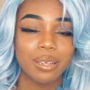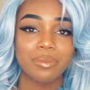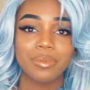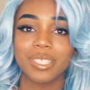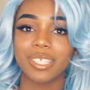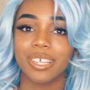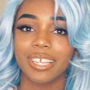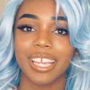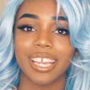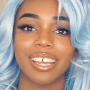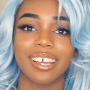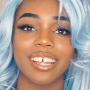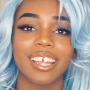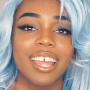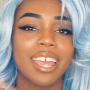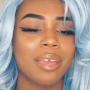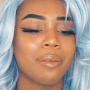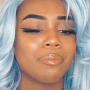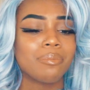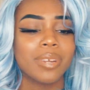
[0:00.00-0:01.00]
So yeah,
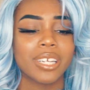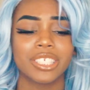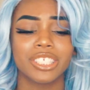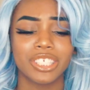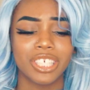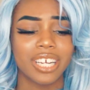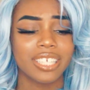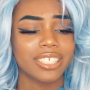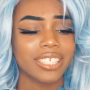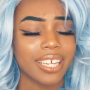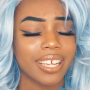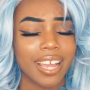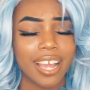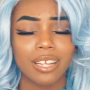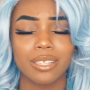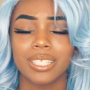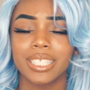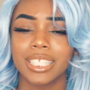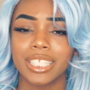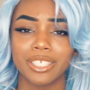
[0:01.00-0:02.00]
make sure y'all check
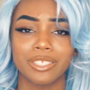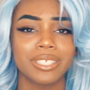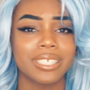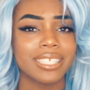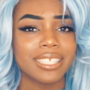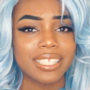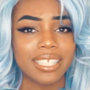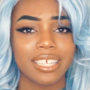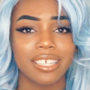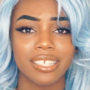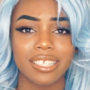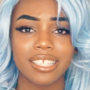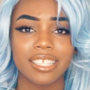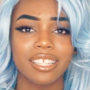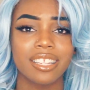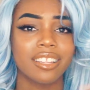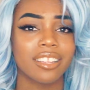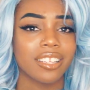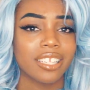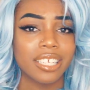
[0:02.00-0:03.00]
out ZURYSIS.
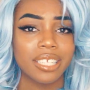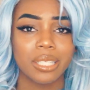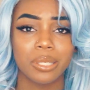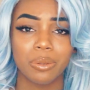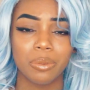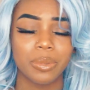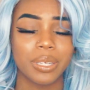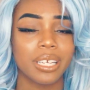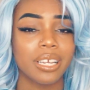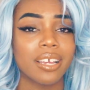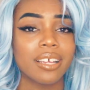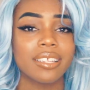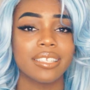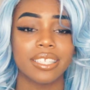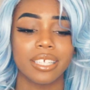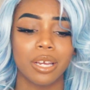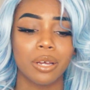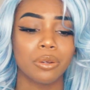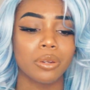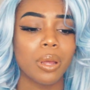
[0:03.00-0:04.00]
Links will be
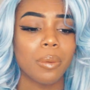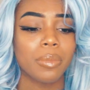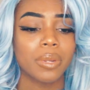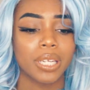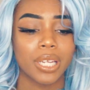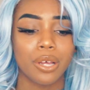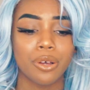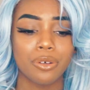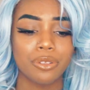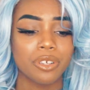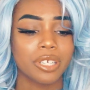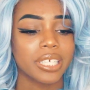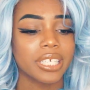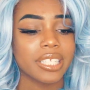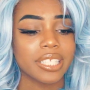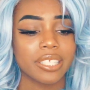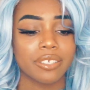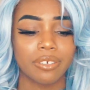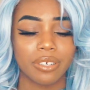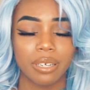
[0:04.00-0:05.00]
down below, their
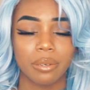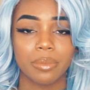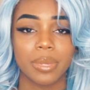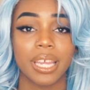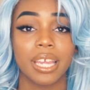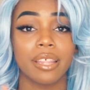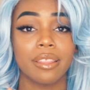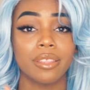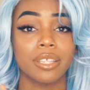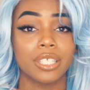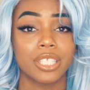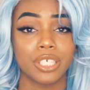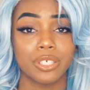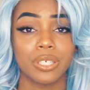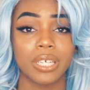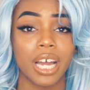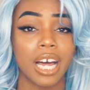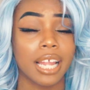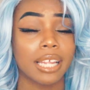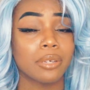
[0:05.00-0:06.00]
Instagram and the
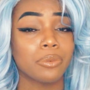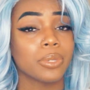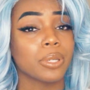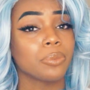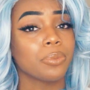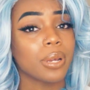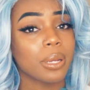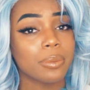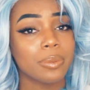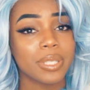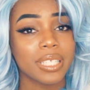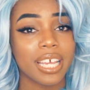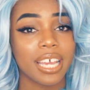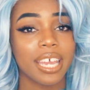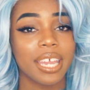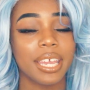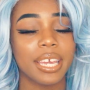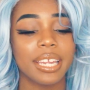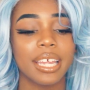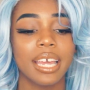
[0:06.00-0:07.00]
Zuri Hollywood
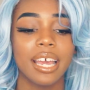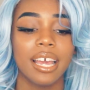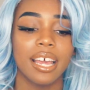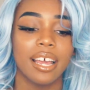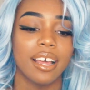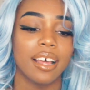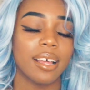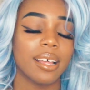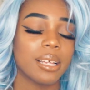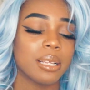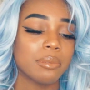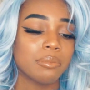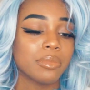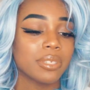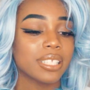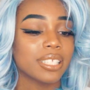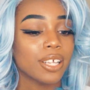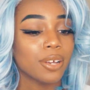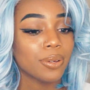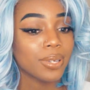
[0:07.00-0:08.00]
website.
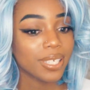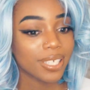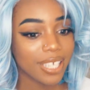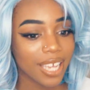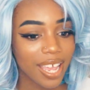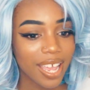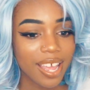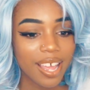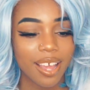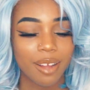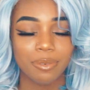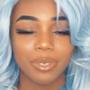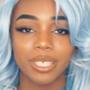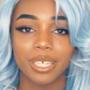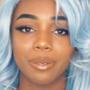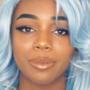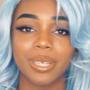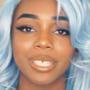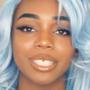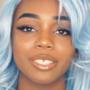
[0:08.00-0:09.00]
So yeah, I really
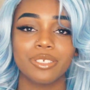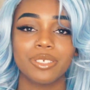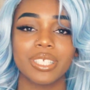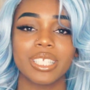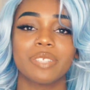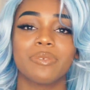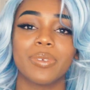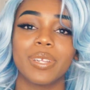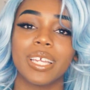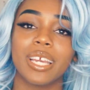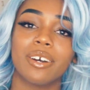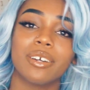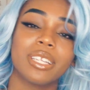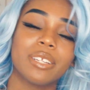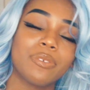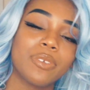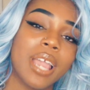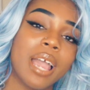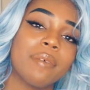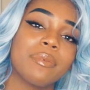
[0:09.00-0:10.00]
hope you guys enjoyed this video, and
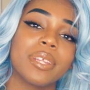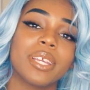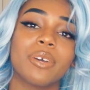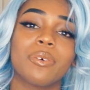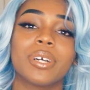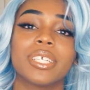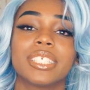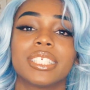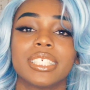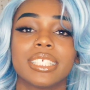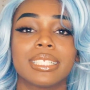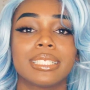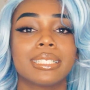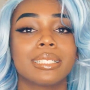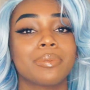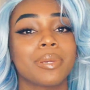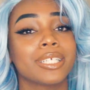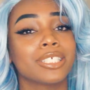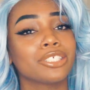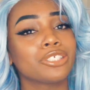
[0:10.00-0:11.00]
if you have any questions,
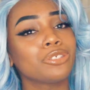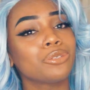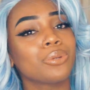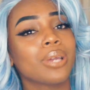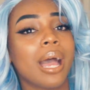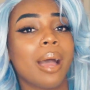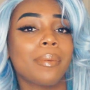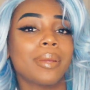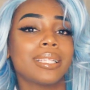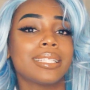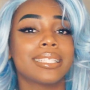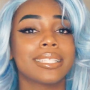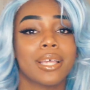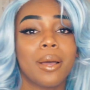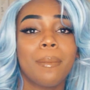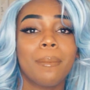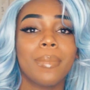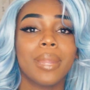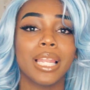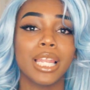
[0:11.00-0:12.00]
make sure you comment
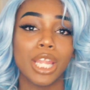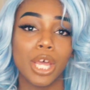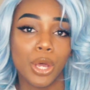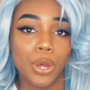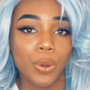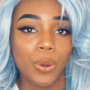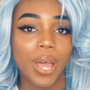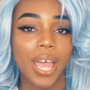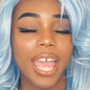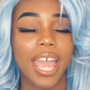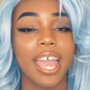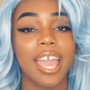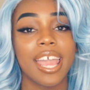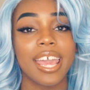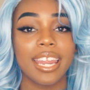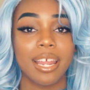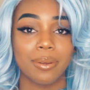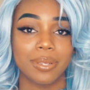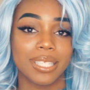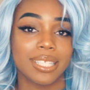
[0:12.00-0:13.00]
down below,
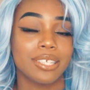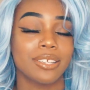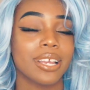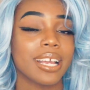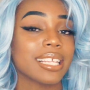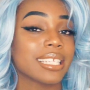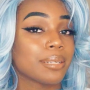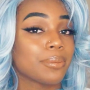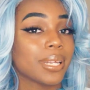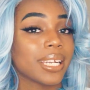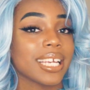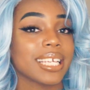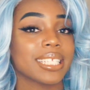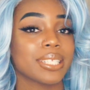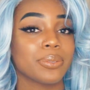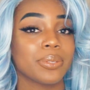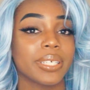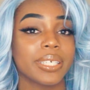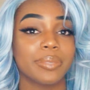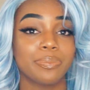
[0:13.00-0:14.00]
and I will see you guys in my next
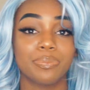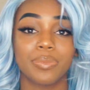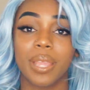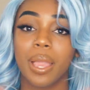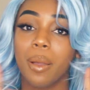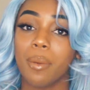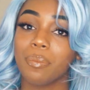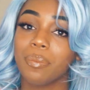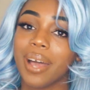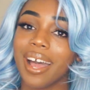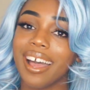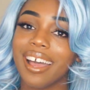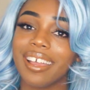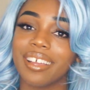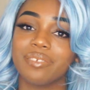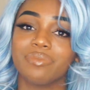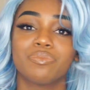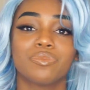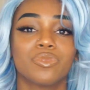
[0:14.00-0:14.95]
one. Bye.